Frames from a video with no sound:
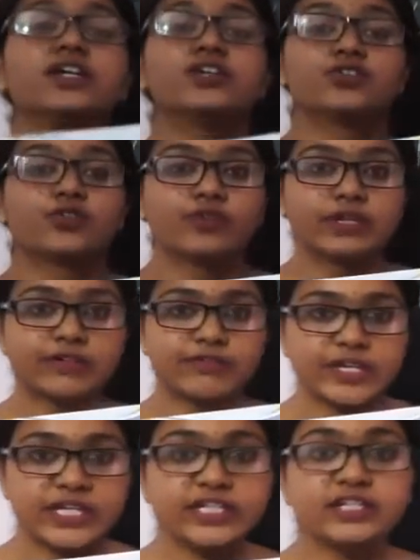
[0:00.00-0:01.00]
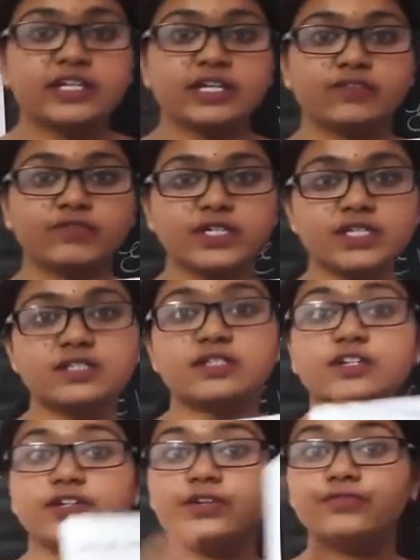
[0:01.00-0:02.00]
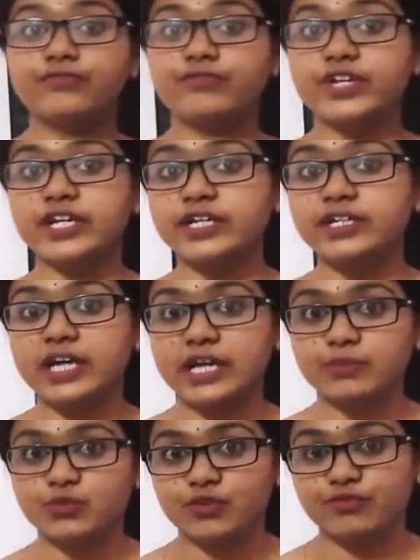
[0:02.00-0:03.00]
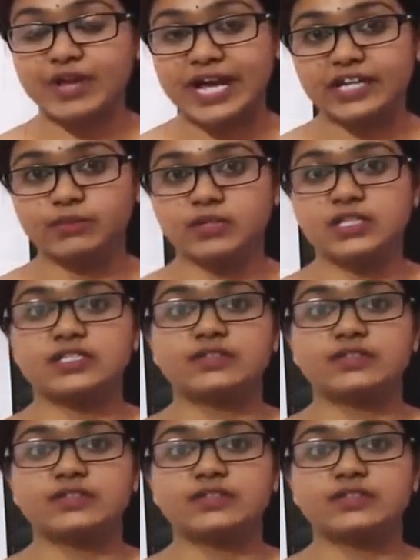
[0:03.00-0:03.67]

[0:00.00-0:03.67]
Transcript: You will read in EVS different types of animals,